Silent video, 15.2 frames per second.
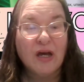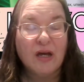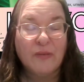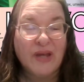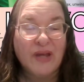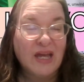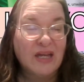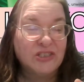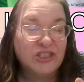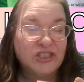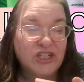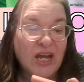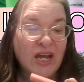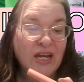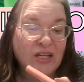
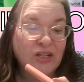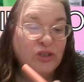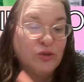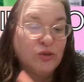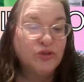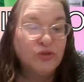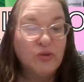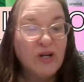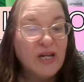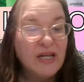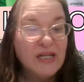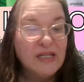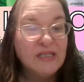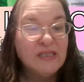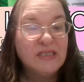hashtag new
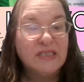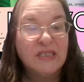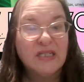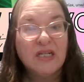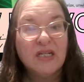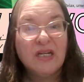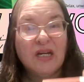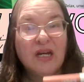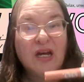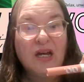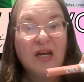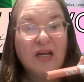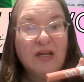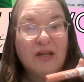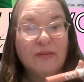trends.
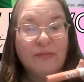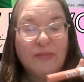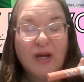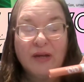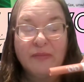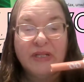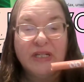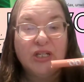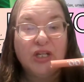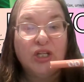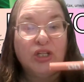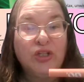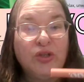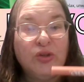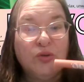I mean,
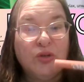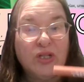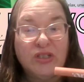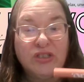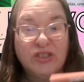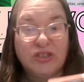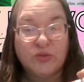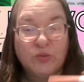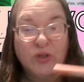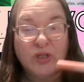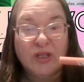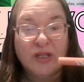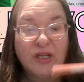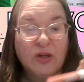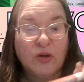you can just
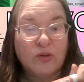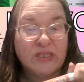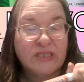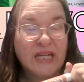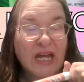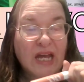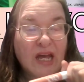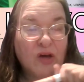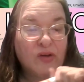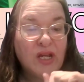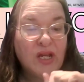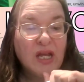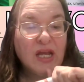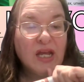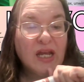really go to
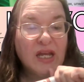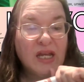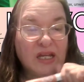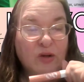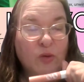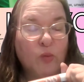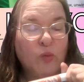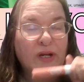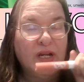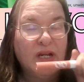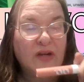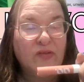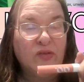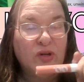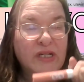town, and
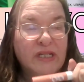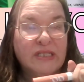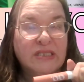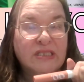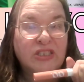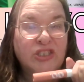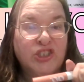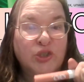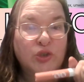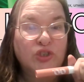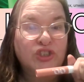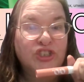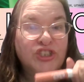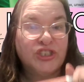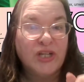whatever it is that
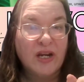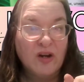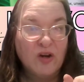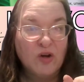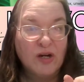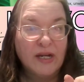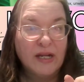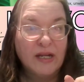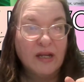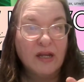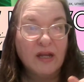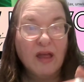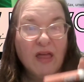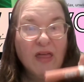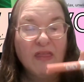you're sharing,
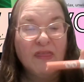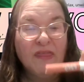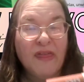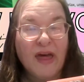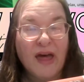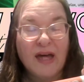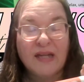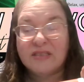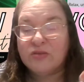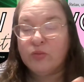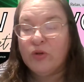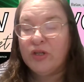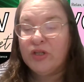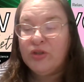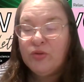that's
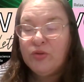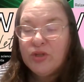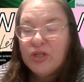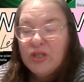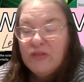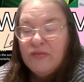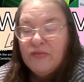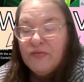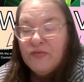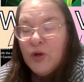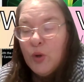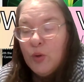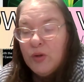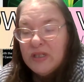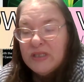what you can
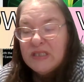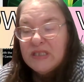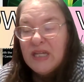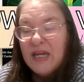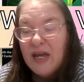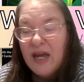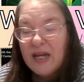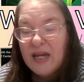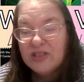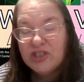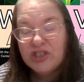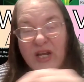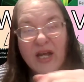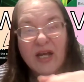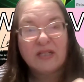focus the
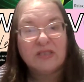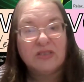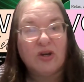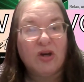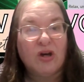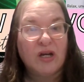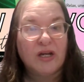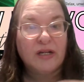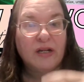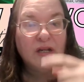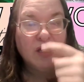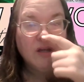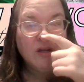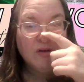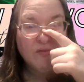hashtags on
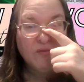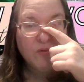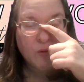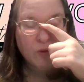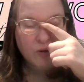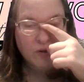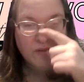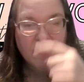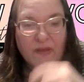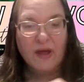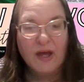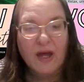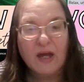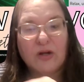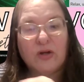for
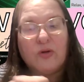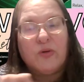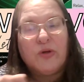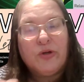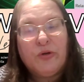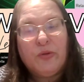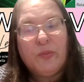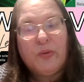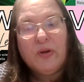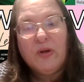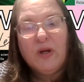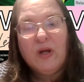that group,